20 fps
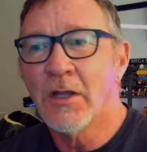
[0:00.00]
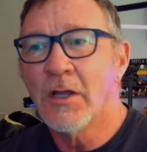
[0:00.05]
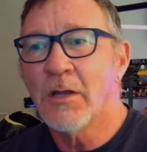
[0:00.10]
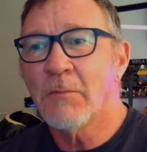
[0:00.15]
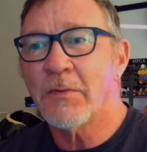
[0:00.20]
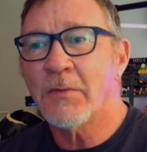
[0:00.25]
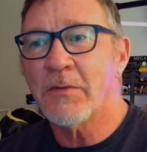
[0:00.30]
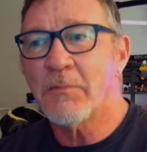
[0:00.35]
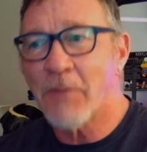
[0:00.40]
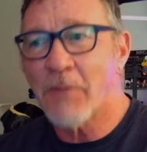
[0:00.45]

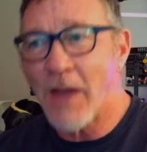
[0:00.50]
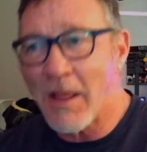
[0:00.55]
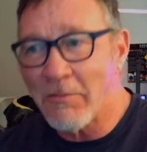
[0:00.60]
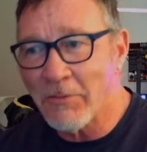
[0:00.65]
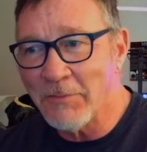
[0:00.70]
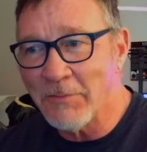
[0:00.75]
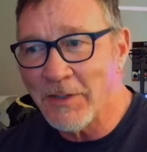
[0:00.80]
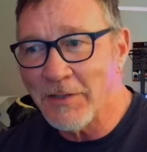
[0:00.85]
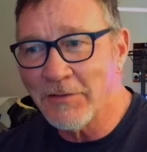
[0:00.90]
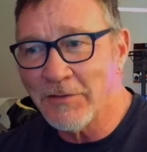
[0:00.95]
But the problem
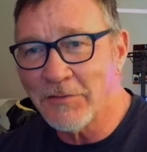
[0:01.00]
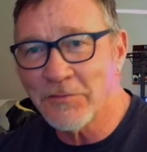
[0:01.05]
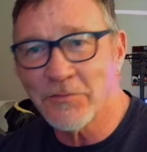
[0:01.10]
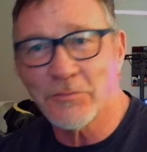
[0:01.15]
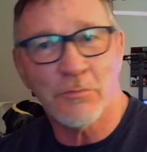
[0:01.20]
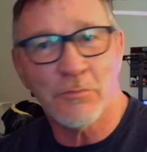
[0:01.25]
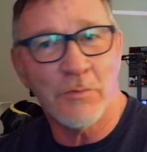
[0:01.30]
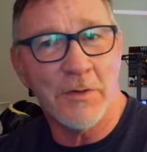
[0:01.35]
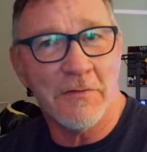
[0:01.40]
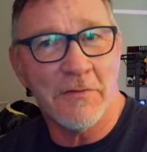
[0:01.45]

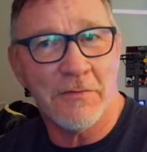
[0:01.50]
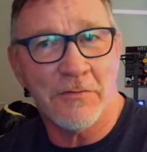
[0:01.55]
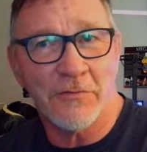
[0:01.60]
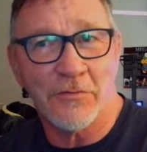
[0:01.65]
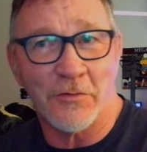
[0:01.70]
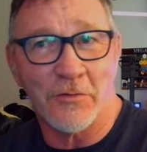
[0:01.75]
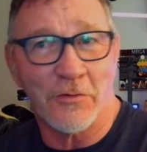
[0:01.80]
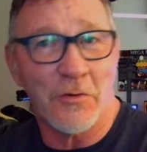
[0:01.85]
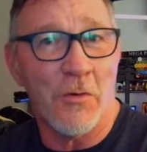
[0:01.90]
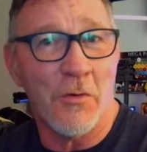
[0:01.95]
is with
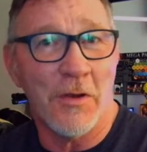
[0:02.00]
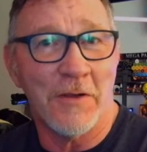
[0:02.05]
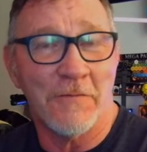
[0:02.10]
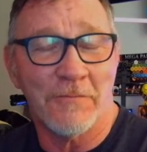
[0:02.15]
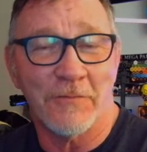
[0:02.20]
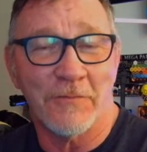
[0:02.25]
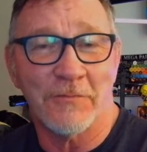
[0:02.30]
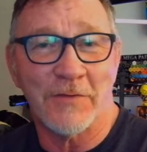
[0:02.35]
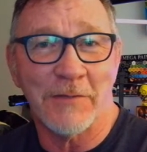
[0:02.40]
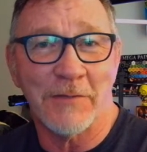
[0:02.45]
Sequoia
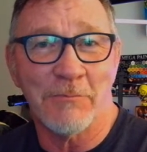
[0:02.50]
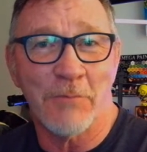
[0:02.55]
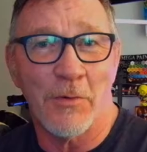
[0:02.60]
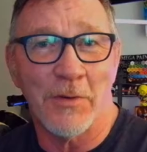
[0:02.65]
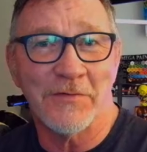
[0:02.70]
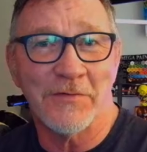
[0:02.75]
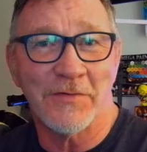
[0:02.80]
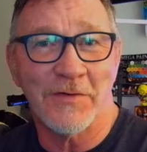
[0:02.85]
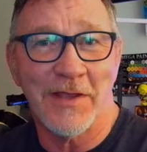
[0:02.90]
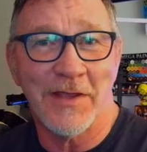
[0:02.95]

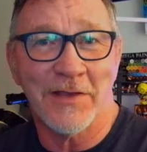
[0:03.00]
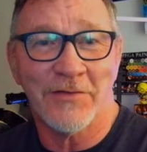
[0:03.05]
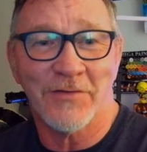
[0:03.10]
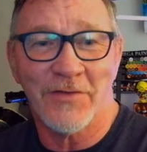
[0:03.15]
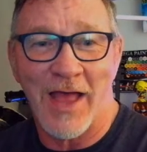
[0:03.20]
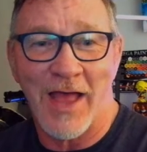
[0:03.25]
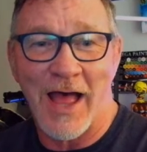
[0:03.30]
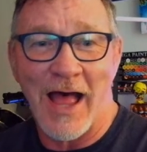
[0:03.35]
15.6,